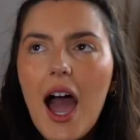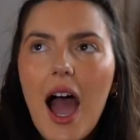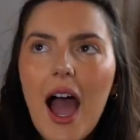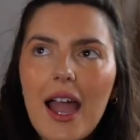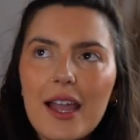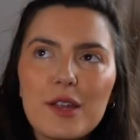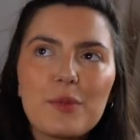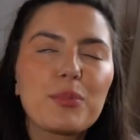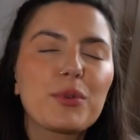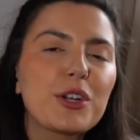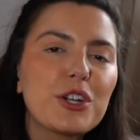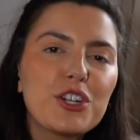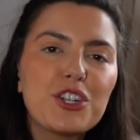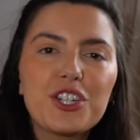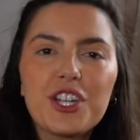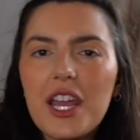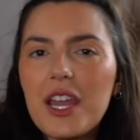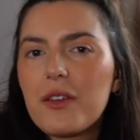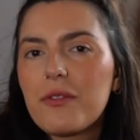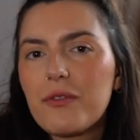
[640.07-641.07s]
I
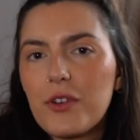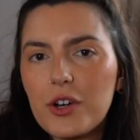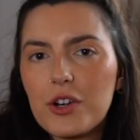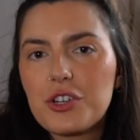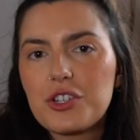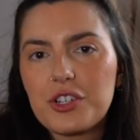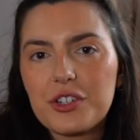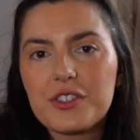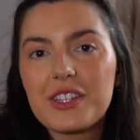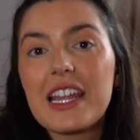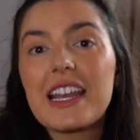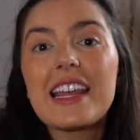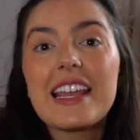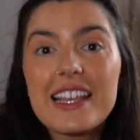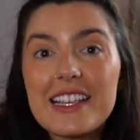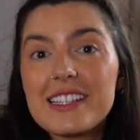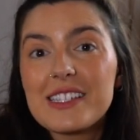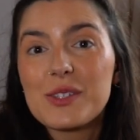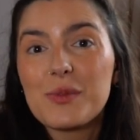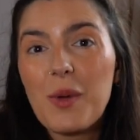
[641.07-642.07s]
appreciate furniture that
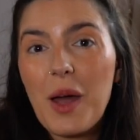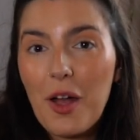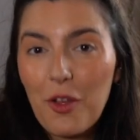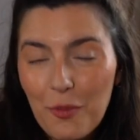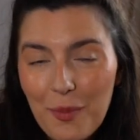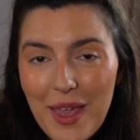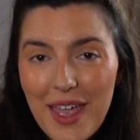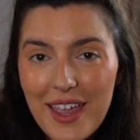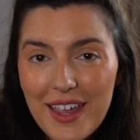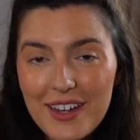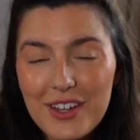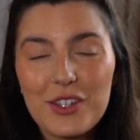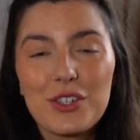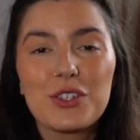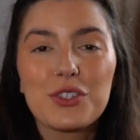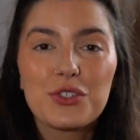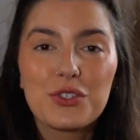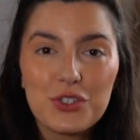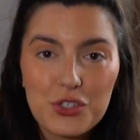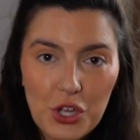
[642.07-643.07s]
is well made
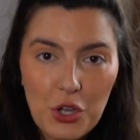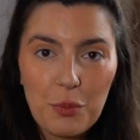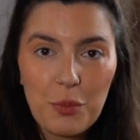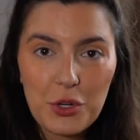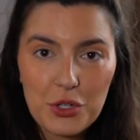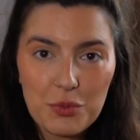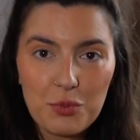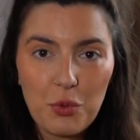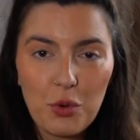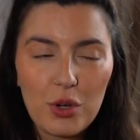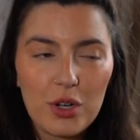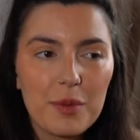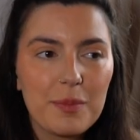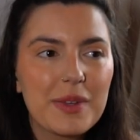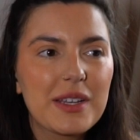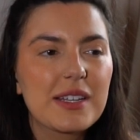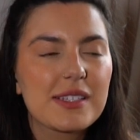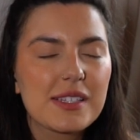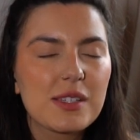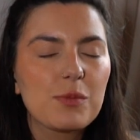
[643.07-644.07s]
so much more
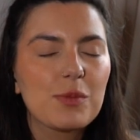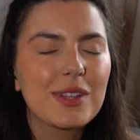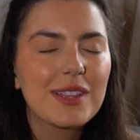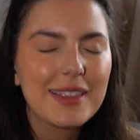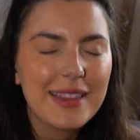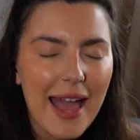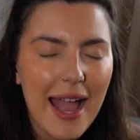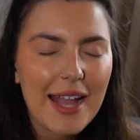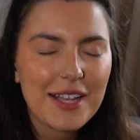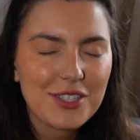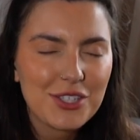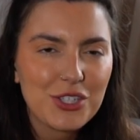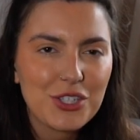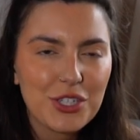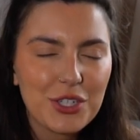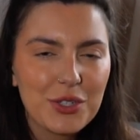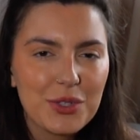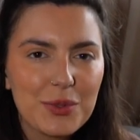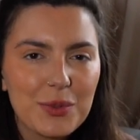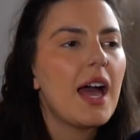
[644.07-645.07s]
because it will last
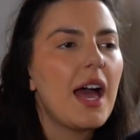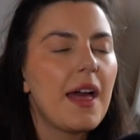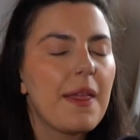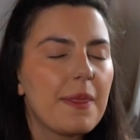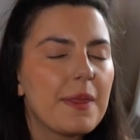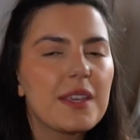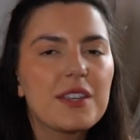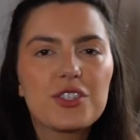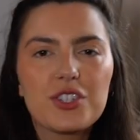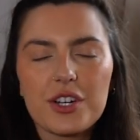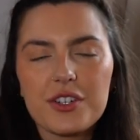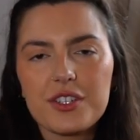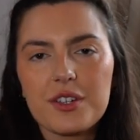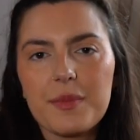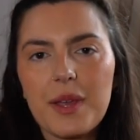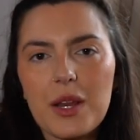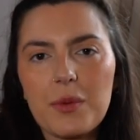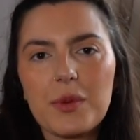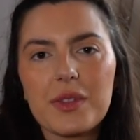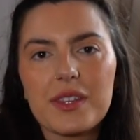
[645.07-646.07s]
you. And these chairs are
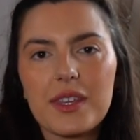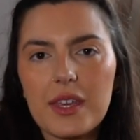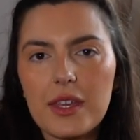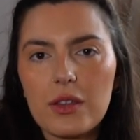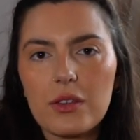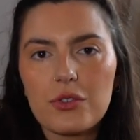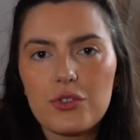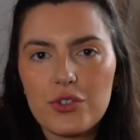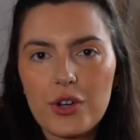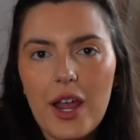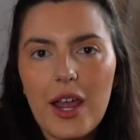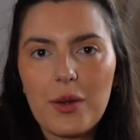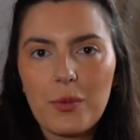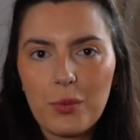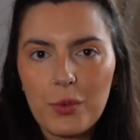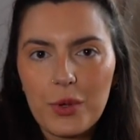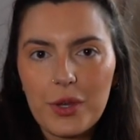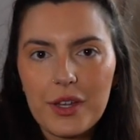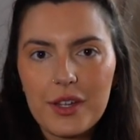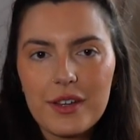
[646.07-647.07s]
made with kiln dried
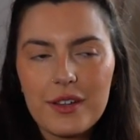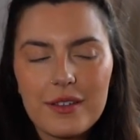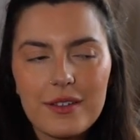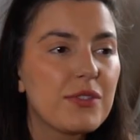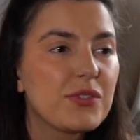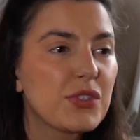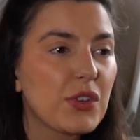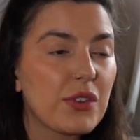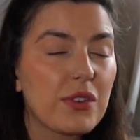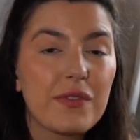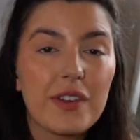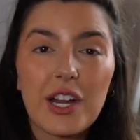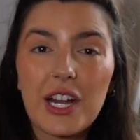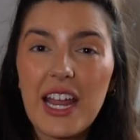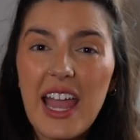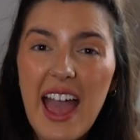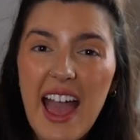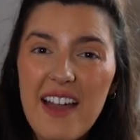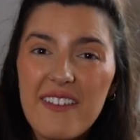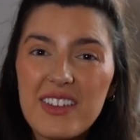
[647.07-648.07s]
wood, so they're very
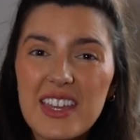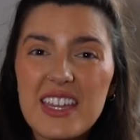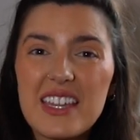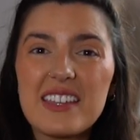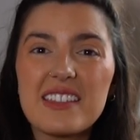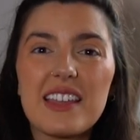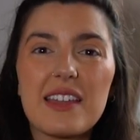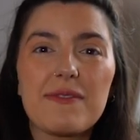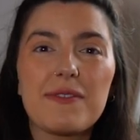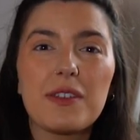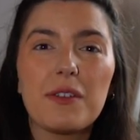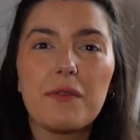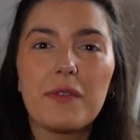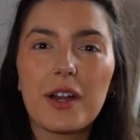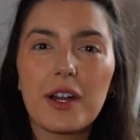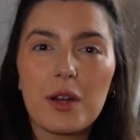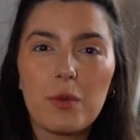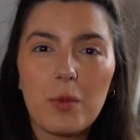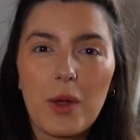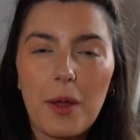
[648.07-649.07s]
heavy, they feel
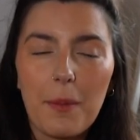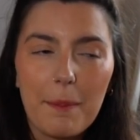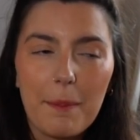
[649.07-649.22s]
very well